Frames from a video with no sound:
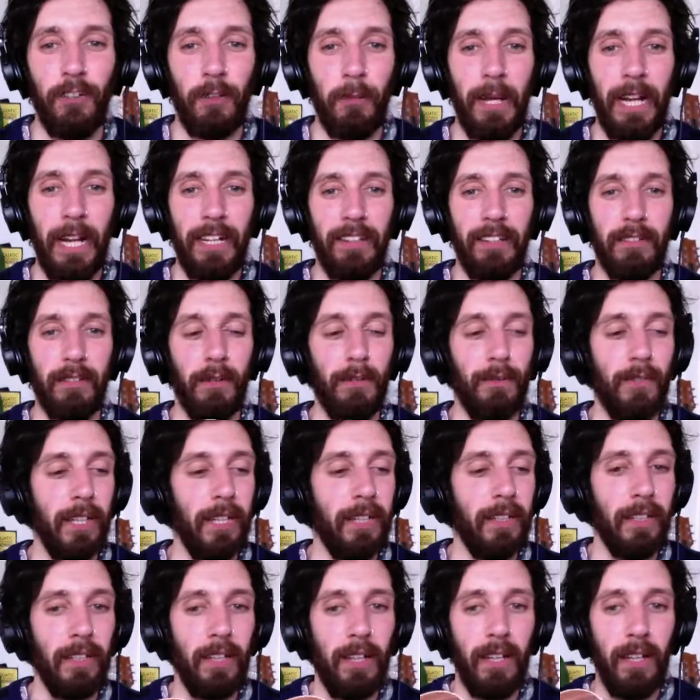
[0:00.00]
Dramatic
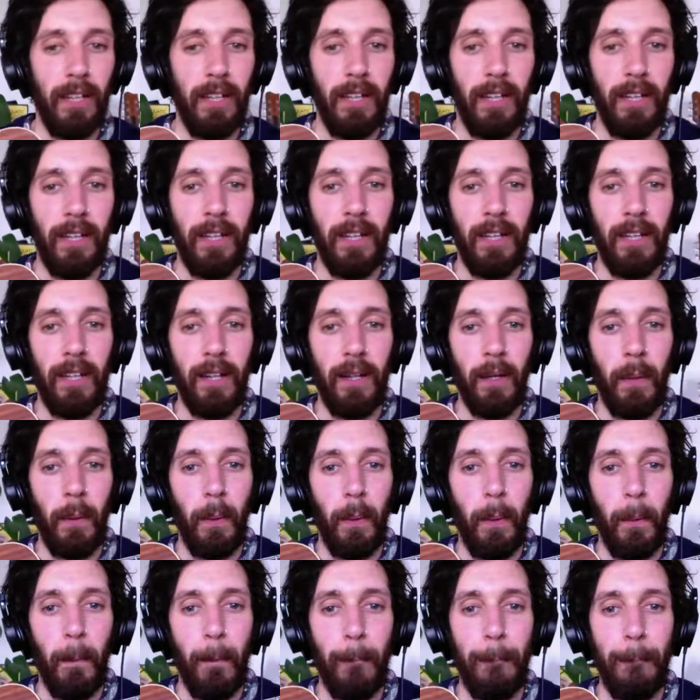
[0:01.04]
reveal.
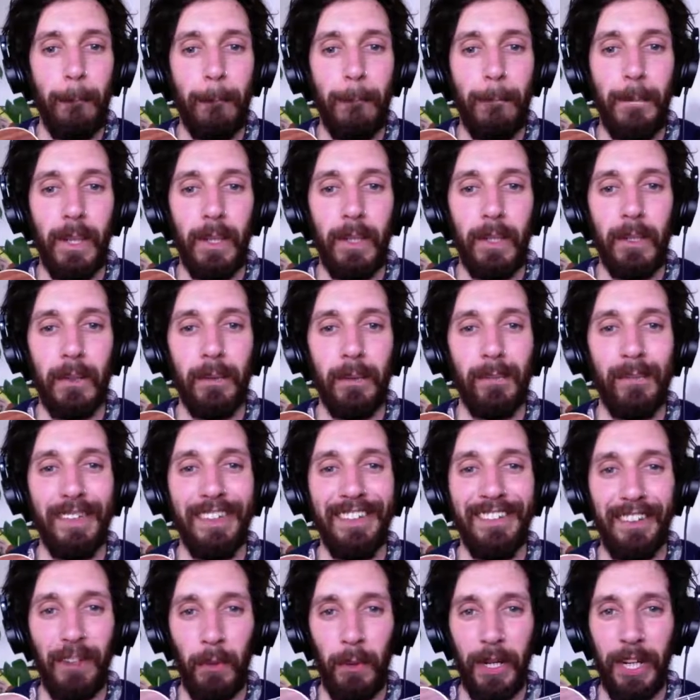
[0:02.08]
Boom.
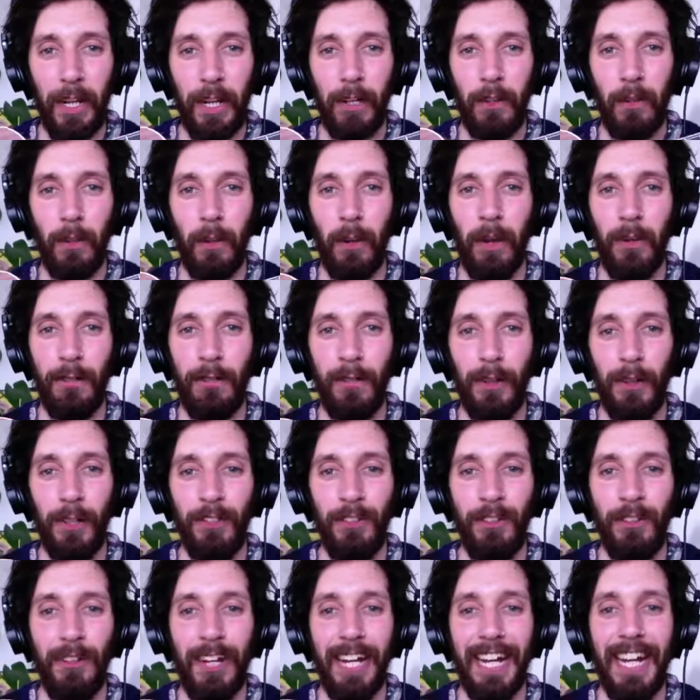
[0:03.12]
So we go to our
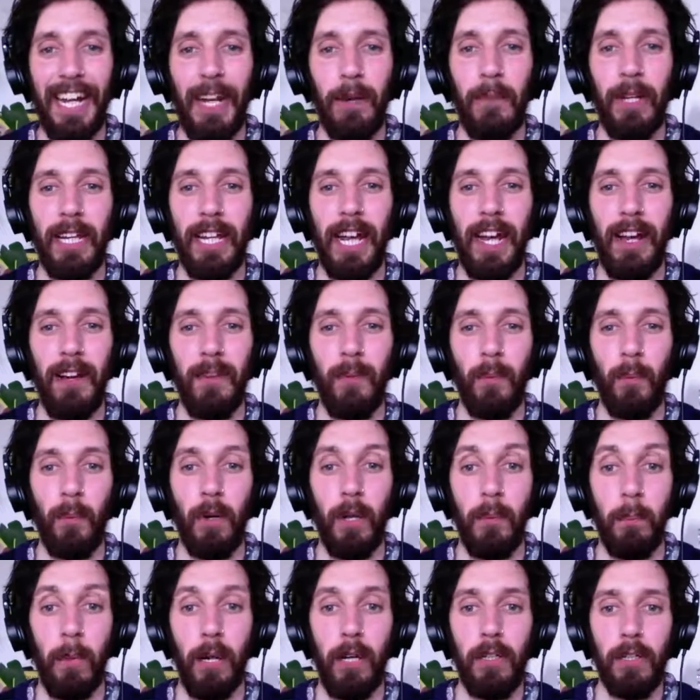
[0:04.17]
first string and we count
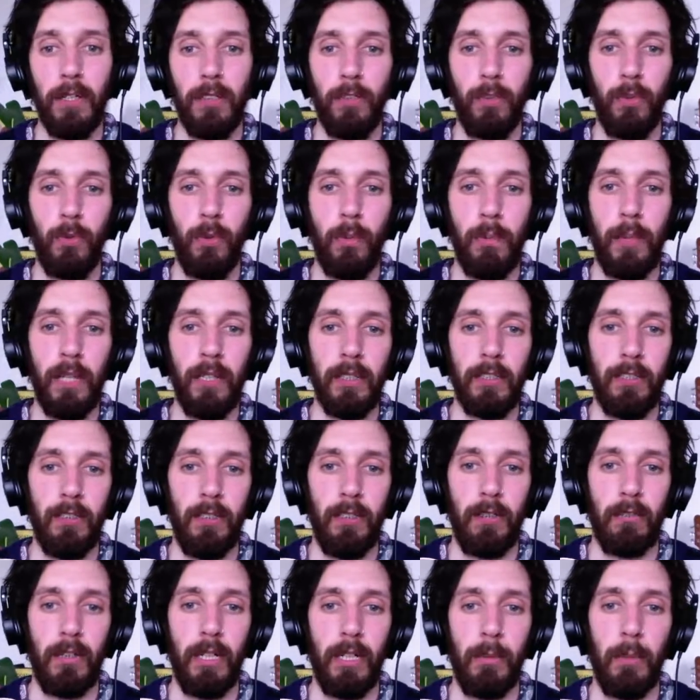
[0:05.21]
1 box, 2
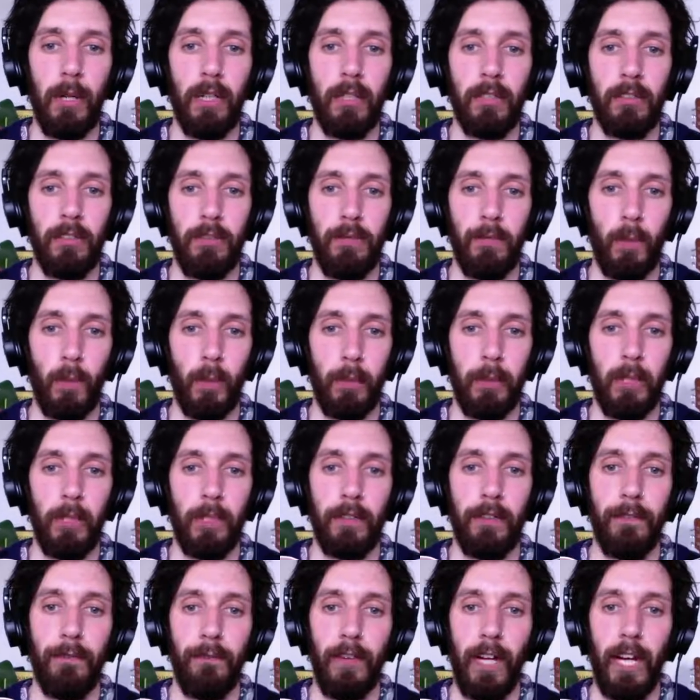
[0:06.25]
box, 3 box, 4
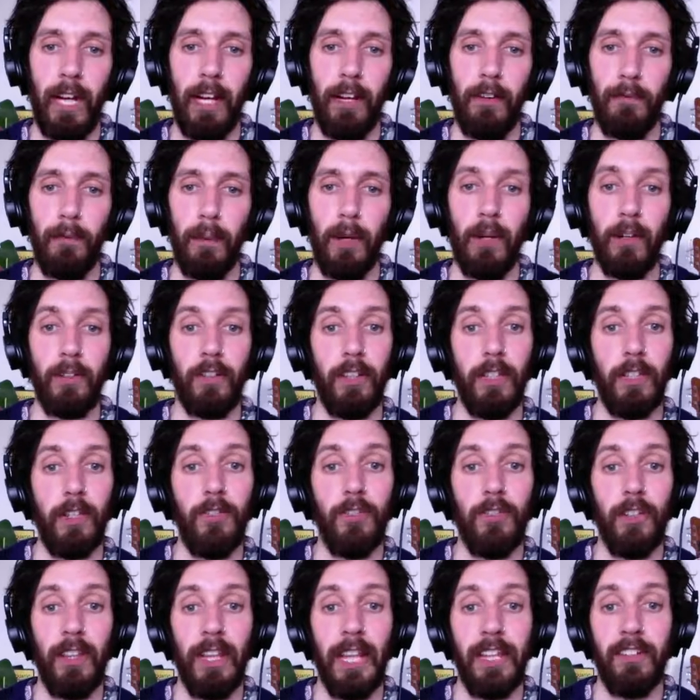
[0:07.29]
box, 5 box. And
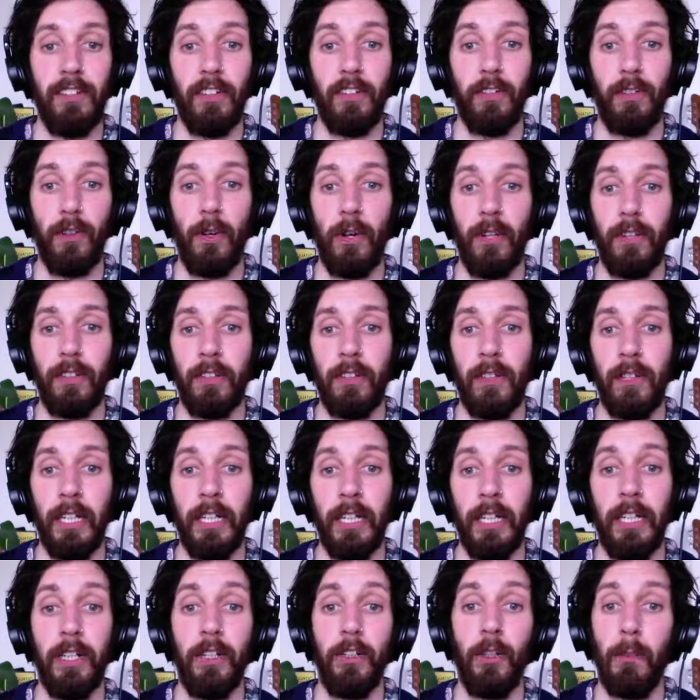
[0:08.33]
usually there's a dot on
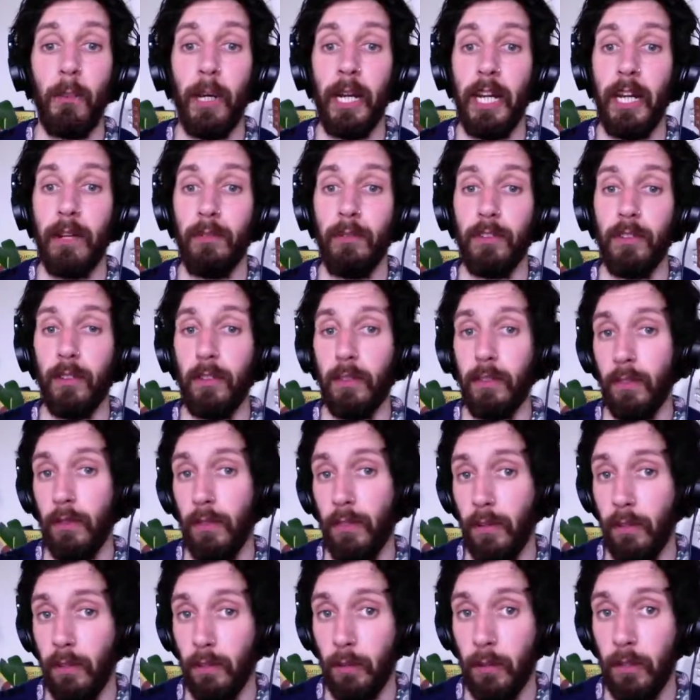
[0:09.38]
it. And you might have a dot on your
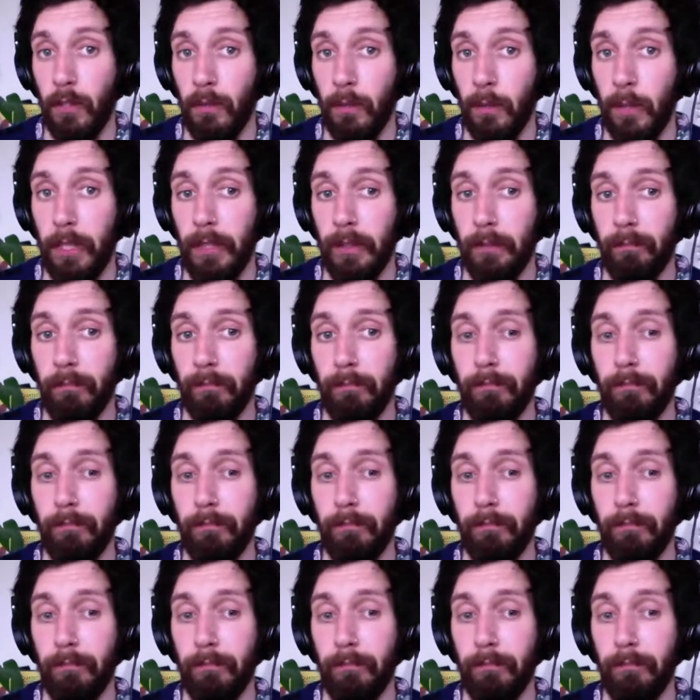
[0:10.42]
3rd one as well.